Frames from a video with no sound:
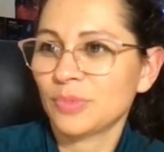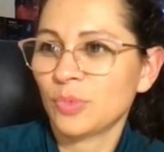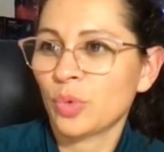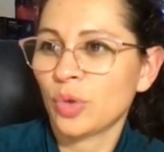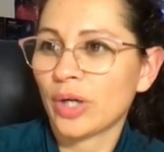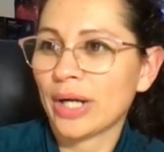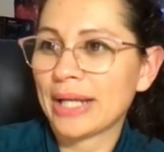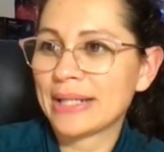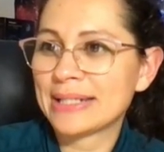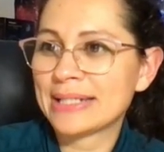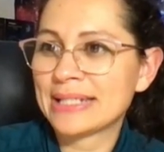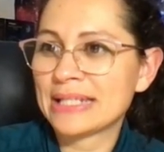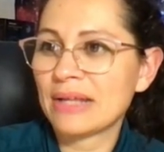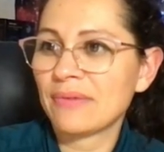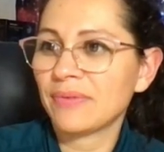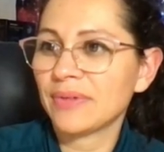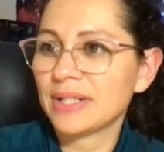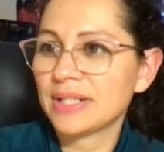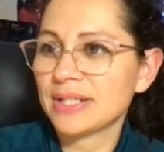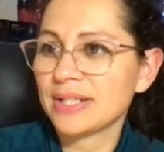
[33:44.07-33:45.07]
We're at
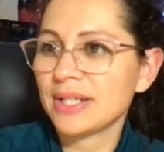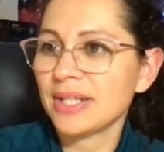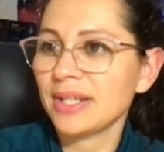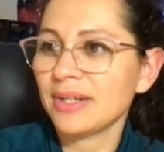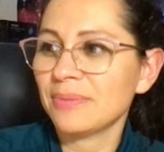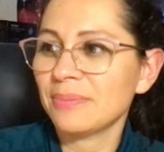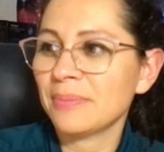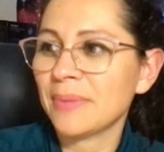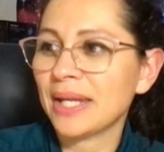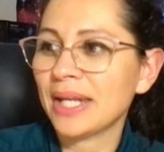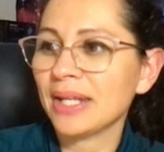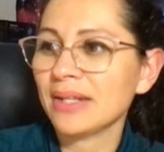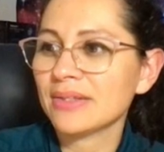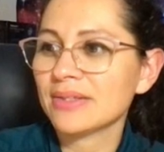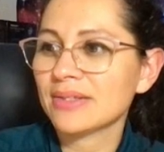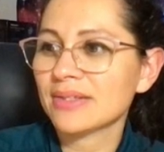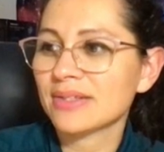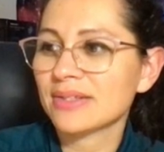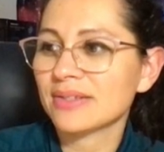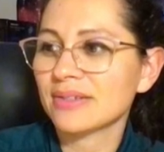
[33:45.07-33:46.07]
17
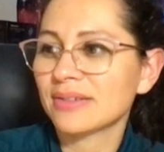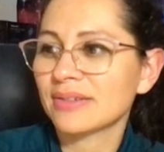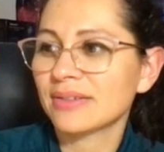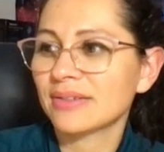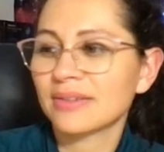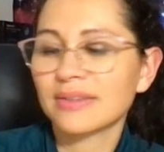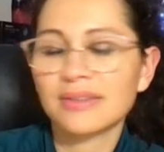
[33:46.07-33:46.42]
minutes.